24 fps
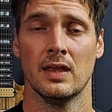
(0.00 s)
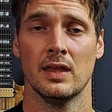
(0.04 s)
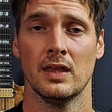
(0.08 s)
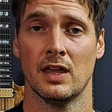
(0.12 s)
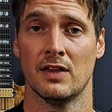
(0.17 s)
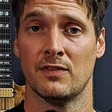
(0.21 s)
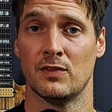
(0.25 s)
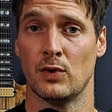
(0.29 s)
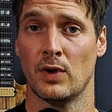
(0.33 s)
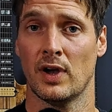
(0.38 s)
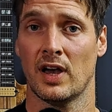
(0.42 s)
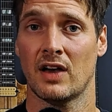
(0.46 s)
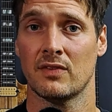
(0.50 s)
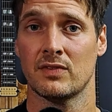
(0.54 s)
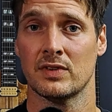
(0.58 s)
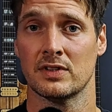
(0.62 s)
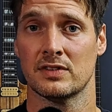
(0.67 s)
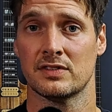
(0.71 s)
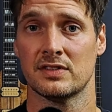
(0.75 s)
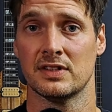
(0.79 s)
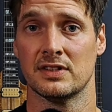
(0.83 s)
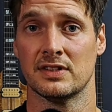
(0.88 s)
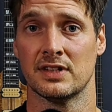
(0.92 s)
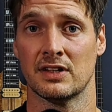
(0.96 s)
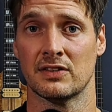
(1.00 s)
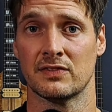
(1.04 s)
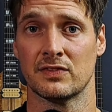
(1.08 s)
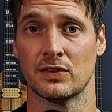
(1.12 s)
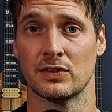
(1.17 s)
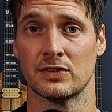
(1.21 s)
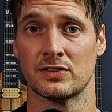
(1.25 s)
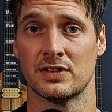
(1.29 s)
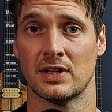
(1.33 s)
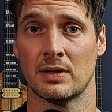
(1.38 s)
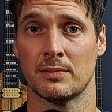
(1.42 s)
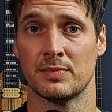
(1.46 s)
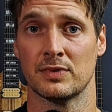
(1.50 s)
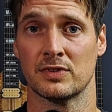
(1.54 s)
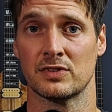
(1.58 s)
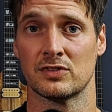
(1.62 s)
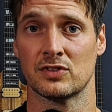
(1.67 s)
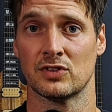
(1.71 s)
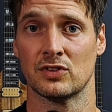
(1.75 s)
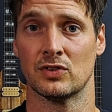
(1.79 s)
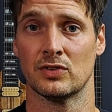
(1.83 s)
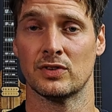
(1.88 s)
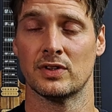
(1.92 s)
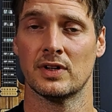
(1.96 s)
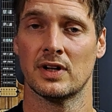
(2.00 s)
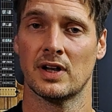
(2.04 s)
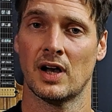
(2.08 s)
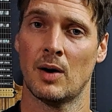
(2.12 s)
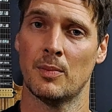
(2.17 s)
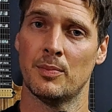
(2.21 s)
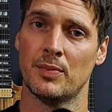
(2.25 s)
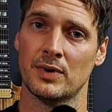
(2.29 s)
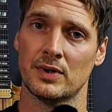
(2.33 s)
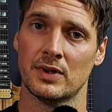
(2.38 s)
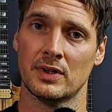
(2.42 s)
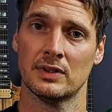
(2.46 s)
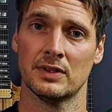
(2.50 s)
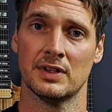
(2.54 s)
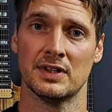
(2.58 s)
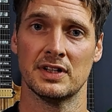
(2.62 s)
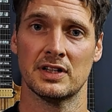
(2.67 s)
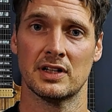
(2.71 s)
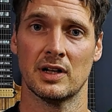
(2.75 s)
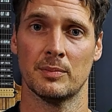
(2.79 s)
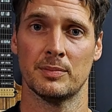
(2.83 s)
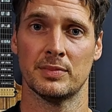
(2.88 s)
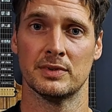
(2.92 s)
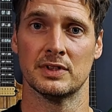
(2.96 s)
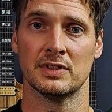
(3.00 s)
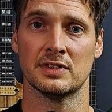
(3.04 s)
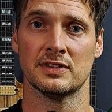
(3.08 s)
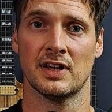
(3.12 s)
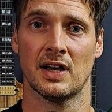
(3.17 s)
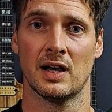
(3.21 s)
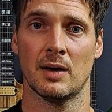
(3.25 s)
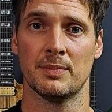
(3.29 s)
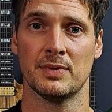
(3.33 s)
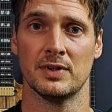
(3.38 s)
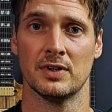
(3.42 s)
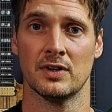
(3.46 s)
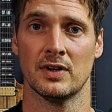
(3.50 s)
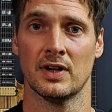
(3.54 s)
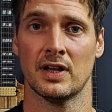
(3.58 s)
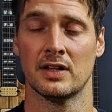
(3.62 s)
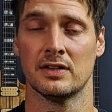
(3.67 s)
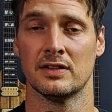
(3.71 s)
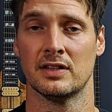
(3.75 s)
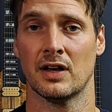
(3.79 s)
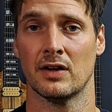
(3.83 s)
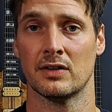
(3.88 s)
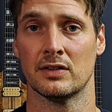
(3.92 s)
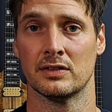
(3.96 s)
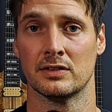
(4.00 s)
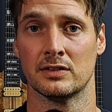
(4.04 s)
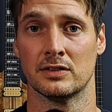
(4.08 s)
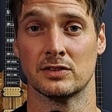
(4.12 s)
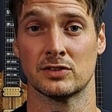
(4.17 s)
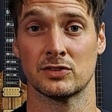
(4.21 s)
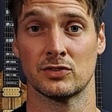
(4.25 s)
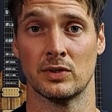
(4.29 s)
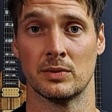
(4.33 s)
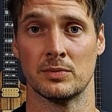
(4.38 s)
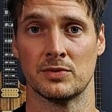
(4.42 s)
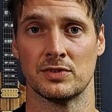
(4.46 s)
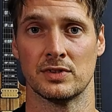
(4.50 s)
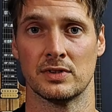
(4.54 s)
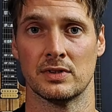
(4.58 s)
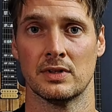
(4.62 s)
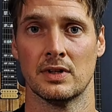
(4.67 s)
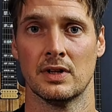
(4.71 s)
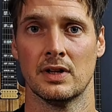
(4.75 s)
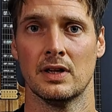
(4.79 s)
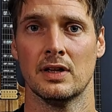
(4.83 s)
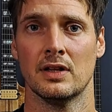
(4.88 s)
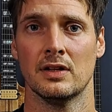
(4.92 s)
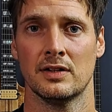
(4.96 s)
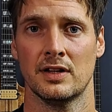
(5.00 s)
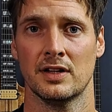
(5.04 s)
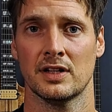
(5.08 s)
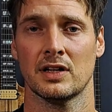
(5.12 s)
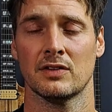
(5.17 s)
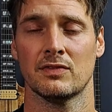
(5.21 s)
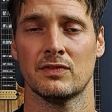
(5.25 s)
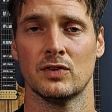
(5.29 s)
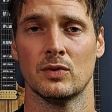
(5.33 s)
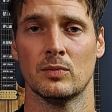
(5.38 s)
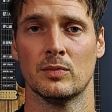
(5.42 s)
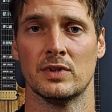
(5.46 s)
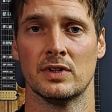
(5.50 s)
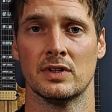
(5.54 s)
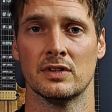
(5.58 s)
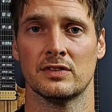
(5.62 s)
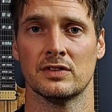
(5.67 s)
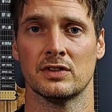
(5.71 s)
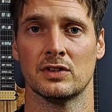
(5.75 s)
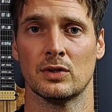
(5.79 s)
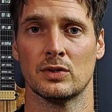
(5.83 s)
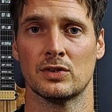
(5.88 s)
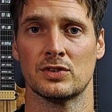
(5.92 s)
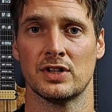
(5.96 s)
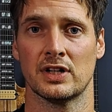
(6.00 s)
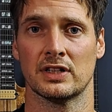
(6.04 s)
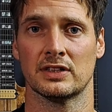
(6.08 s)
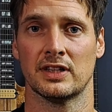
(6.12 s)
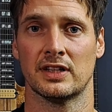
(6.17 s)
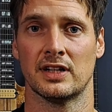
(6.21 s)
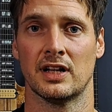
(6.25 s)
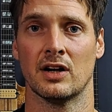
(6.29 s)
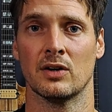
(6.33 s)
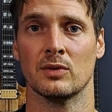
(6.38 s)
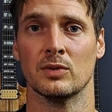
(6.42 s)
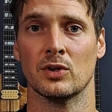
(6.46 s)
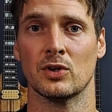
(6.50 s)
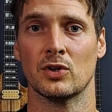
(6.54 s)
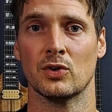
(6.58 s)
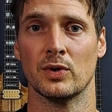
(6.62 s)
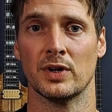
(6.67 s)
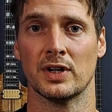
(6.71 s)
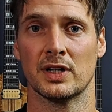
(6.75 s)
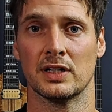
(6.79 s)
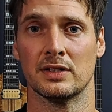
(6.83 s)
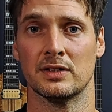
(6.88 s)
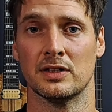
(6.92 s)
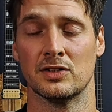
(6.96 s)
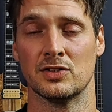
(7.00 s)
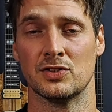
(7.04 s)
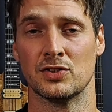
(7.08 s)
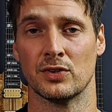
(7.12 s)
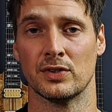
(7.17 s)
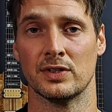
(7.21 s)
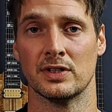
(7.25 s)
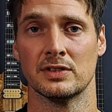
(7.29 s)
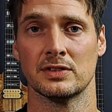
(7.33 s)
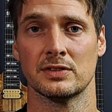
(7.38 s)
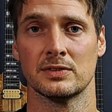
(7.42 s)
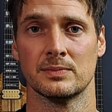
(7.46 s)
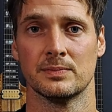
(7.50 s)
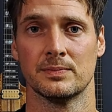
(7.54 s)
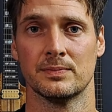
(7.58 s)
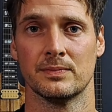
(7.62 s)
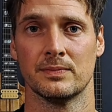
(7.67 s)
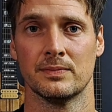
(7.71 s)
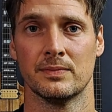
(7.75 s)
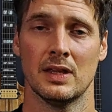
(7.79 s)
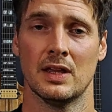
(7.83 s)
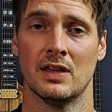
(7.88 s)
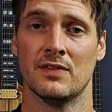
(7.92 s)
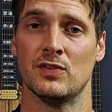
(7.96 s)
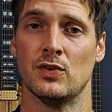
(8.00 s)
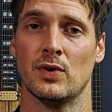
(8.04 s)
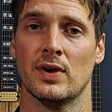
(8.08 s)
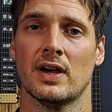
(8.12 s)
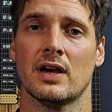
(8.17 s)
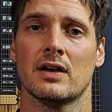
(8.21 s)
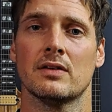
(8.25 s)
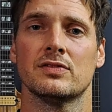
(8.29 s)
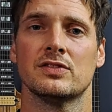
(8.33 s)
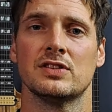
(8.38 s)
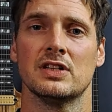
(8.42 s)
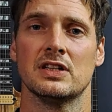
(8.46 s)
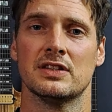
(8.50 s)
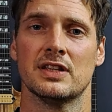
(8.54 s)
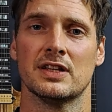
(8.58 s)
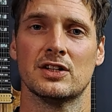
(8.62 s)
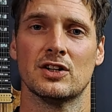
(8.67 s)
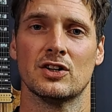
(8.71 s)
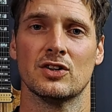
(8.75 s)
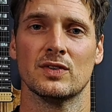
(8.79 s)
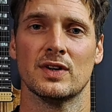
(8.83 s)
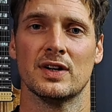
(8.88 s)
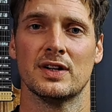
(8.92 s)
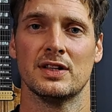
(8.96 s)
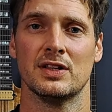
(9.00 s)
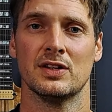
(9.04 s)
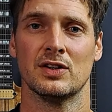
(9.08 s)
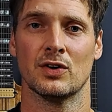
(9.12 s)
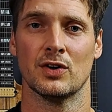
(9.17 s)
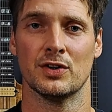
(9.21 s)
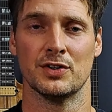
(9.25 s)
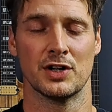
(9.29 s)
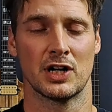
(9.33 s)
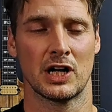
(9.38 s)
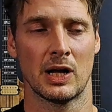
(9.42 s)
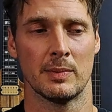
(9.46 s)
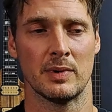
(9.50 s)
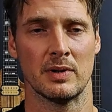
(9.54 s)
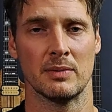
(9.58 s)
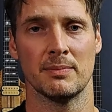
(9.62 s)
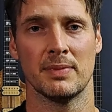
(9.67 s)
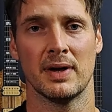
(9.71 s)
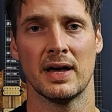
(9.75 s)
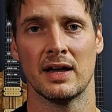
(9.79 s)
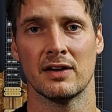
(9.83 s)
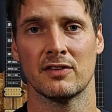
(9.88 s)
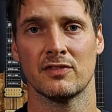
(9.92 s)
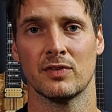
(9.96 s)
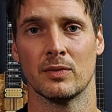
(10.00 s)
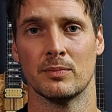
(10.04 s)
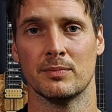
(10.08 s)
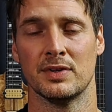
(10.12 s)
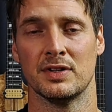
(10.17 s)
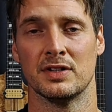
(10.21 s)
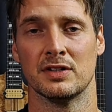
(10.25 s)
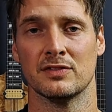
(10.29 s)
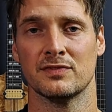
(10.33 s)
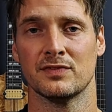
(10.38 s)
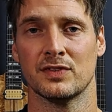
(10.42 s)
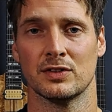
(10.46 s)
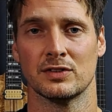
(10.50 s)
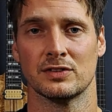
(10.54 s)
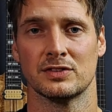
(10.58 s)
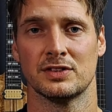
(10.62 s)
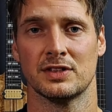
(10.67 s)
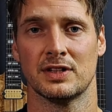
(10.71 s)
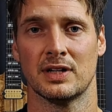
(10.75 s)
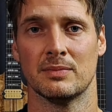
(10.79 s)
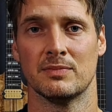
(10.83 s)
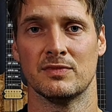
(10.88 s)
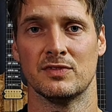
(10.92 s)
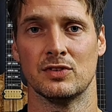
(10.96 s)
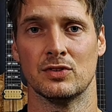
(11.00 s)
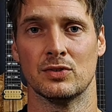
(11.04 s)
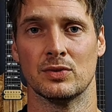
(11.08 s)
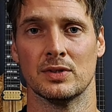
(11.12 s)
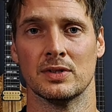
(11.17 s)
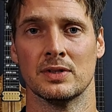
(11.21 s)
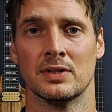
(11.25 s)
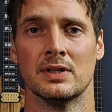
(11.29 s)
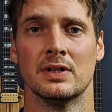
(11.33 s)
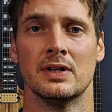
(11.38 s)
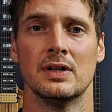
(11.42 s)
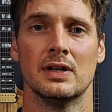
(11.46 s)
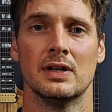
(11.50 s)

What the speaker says: If you haven't seen that first episode, I'll put a link up in the top here and down in the description. Take a few minutes and go check that out real quick and then join us. If you have seen that already or you're coming back from being a first-time viewer,